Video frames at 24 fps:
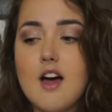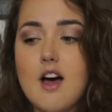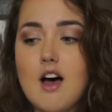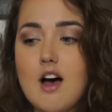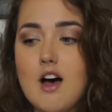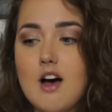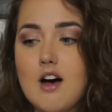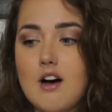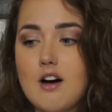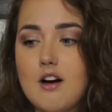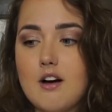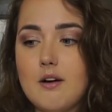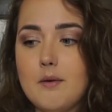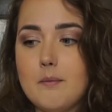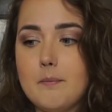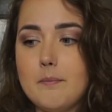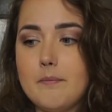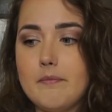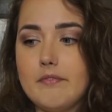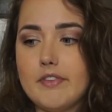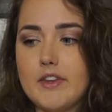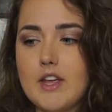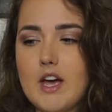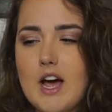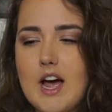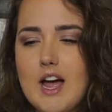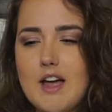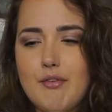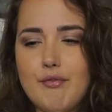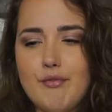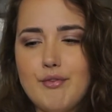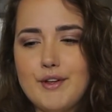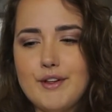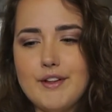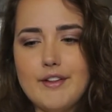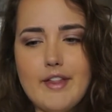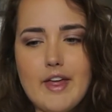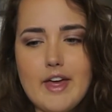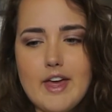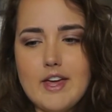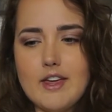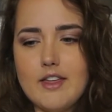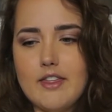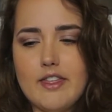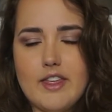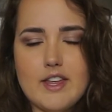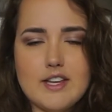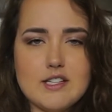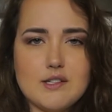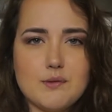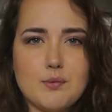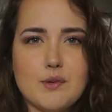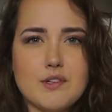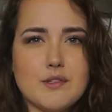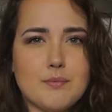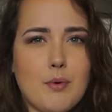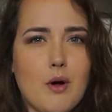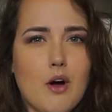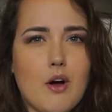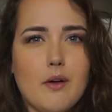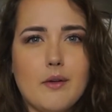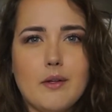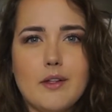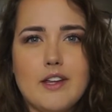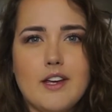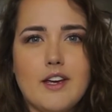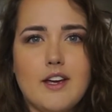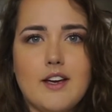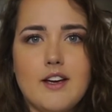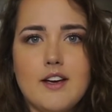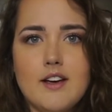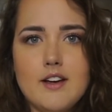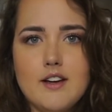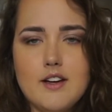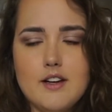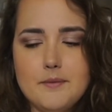I feel like this was probably